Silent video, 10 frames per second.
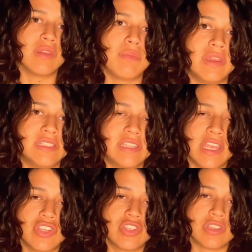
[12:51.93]
the
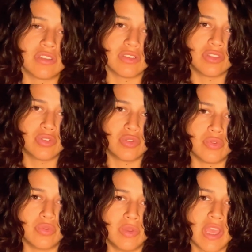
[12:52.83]
meditations
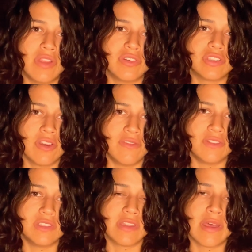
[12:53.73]
to get yourself
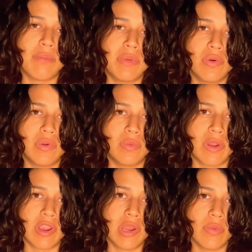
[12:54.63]
into that mode
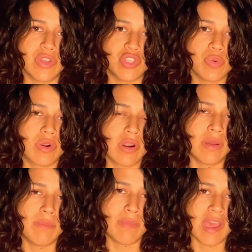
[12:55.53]
where in which you are a
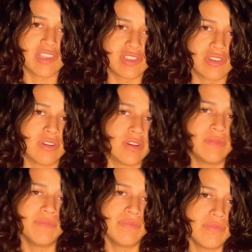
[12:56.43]
master
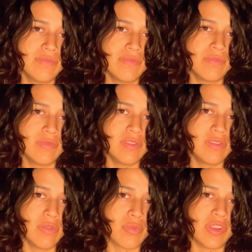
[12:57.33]

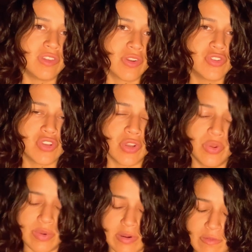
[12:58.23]
researcher, you're